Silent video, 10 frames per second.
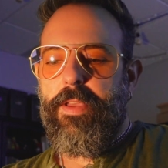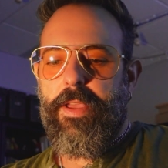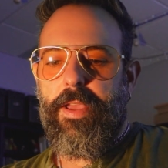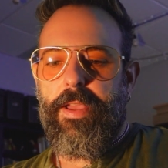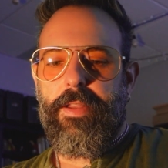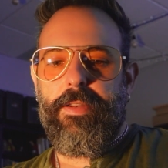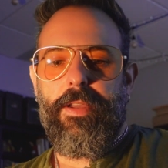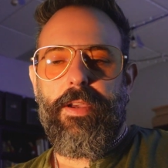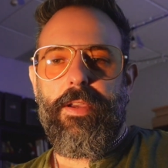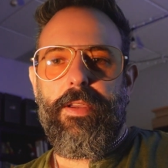And
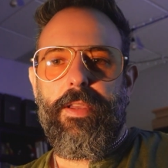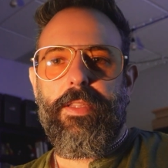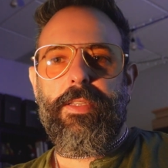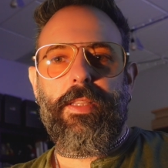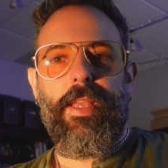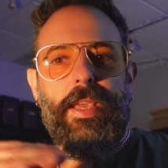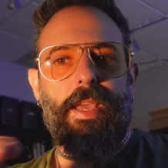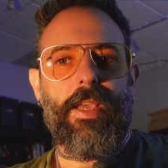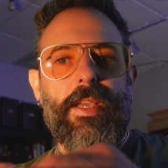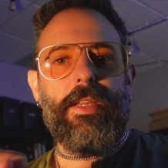it's
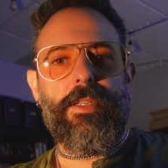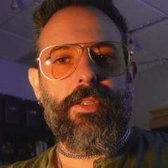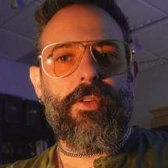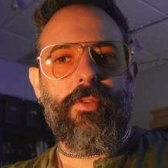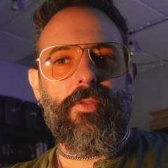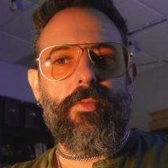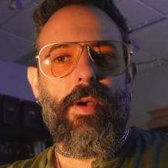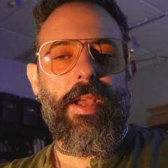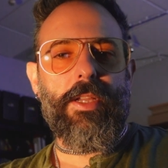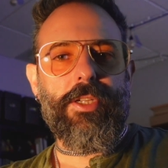linking into
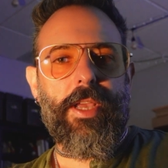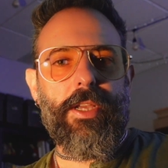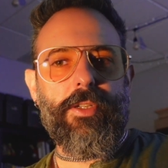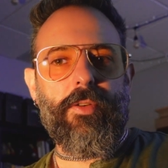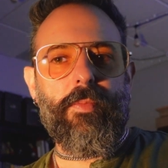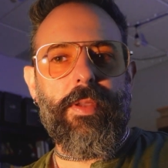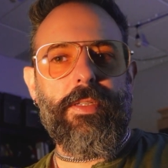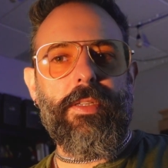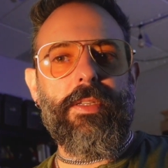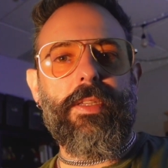my educational
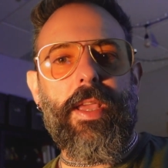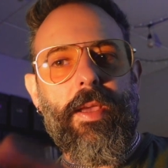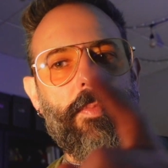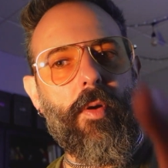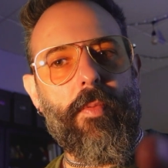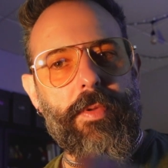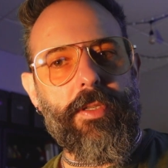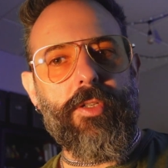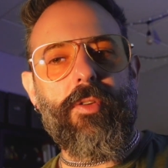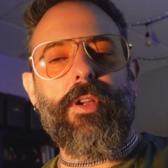business, INKPULP
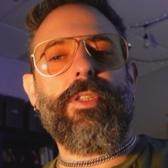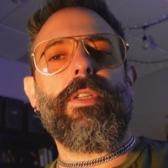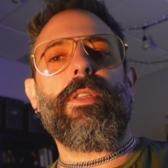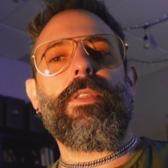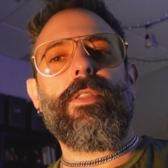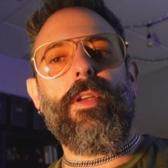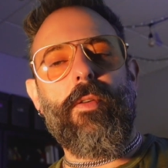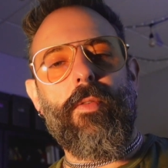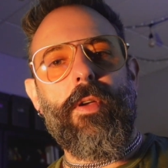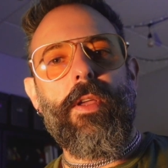Instruction. So